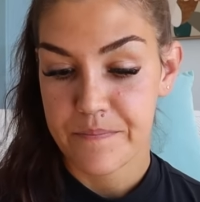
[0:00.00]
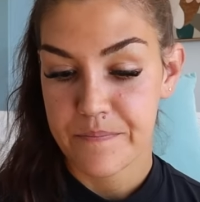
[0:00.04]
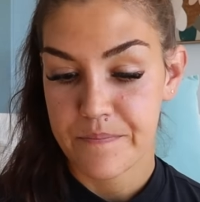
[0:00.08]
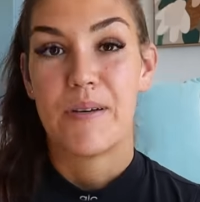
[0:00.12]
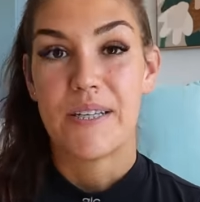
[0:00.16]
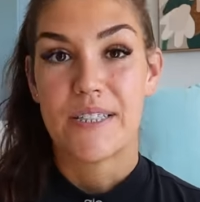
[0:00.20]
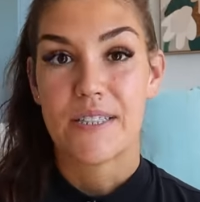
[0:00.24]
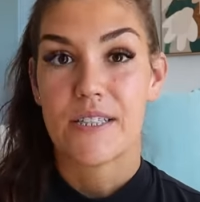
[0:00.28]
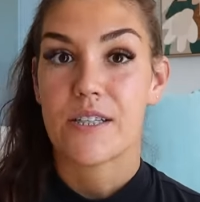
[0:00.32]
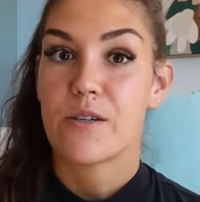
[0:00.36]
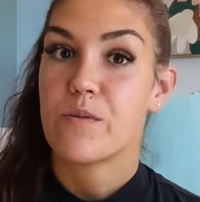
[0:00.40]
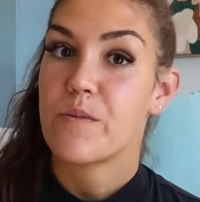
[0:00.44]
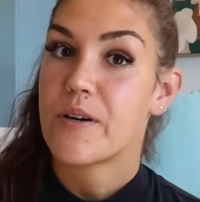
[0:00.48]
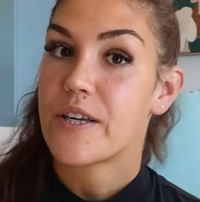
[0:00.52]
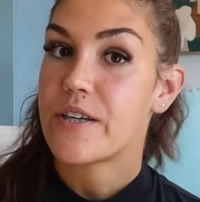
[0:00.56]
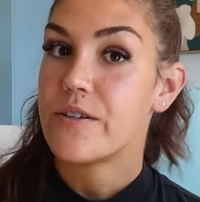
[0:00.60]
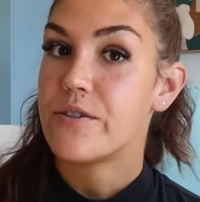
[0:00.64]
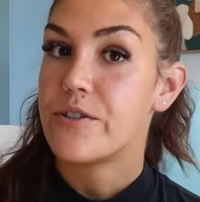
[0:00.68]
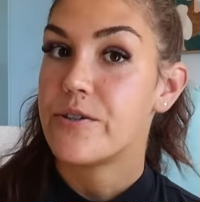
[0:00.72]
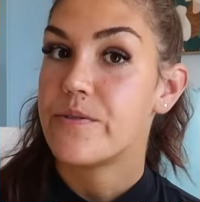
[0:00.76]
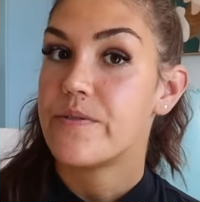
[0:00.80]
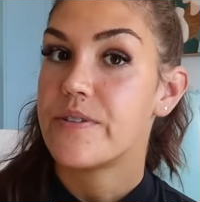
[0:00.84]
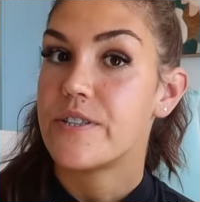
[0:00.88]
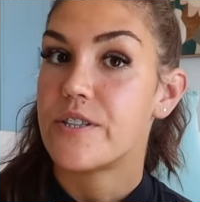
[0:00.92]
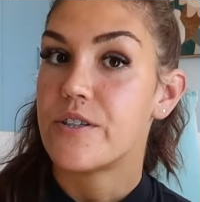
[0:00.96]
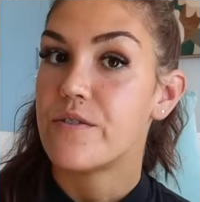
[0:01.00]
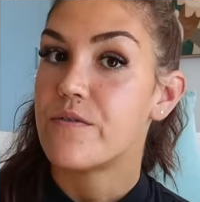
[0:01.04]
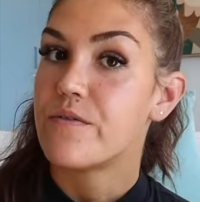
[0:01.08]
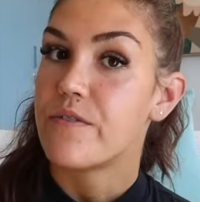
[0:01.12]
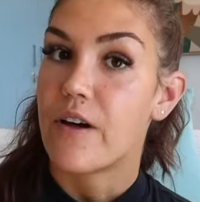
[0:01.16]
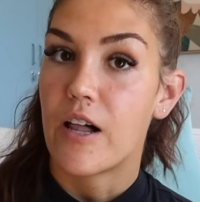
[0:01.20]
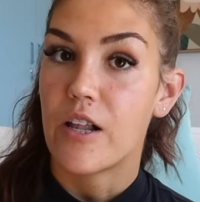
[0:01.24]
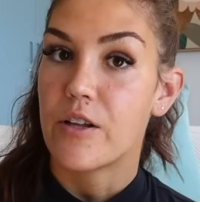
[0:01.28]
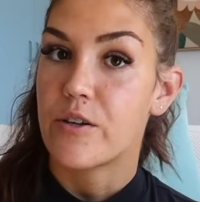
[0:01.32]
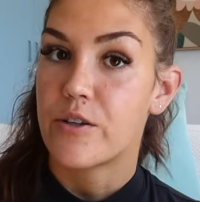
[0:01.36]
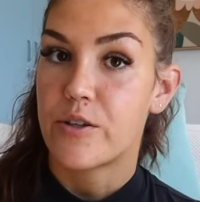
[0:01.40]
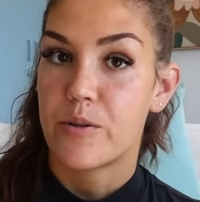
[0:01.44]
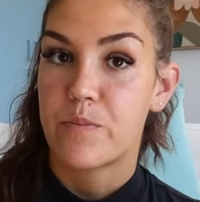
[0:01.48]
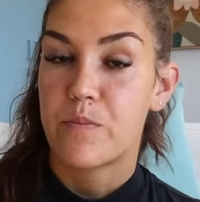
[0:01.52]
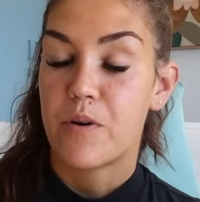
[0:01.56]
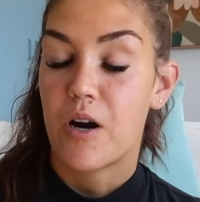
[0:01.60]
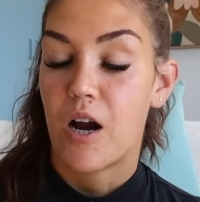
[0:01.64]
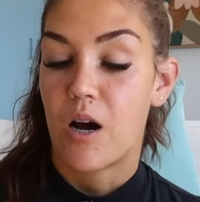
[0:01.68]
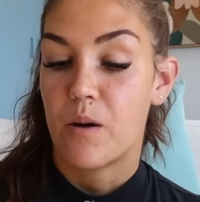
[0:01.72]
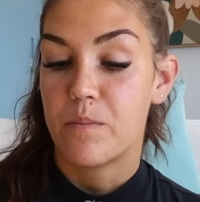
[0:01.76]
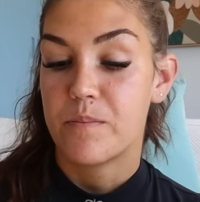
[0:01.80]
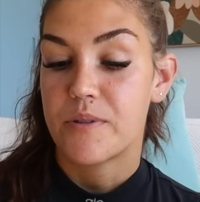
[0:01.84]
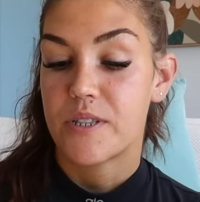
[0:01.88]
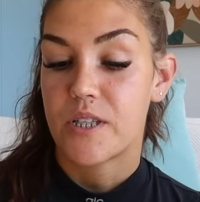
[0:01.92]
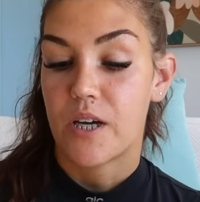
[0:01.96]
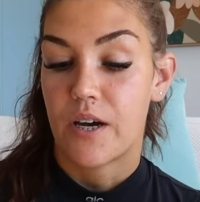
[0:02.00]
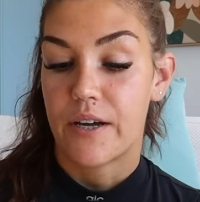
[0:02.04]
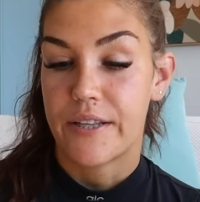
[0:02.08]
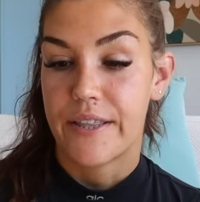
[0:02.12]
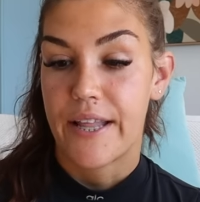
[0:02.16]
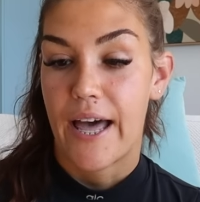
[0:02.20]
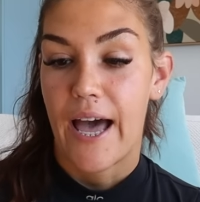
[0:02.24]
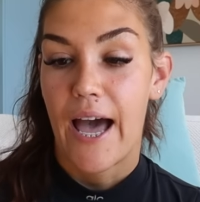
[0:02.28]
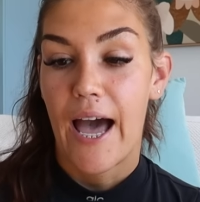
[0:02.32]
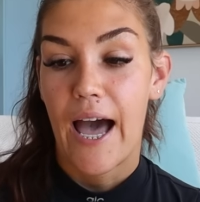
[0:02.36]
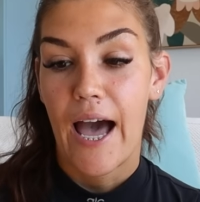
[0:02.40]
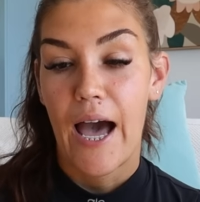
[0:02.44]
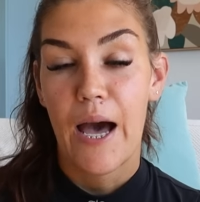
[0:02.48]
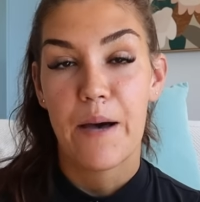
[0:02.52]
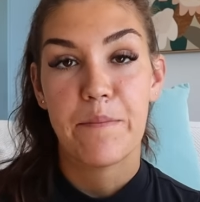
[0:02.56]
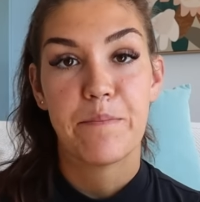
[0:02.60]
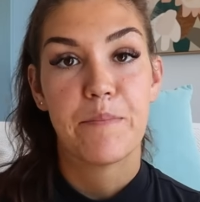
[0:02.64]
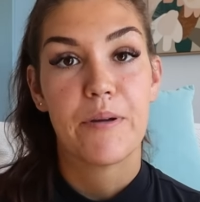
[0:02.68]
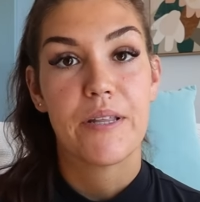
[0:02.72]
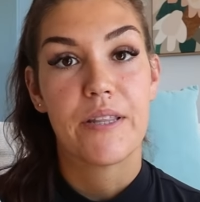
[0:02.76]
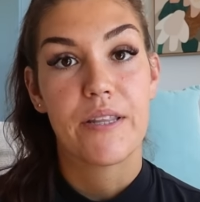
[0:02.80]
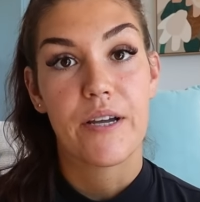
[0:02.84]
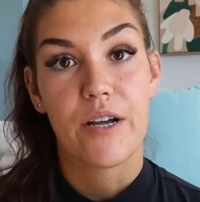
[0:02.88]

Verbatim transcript: Basically what you do is you follow the prompts on the app.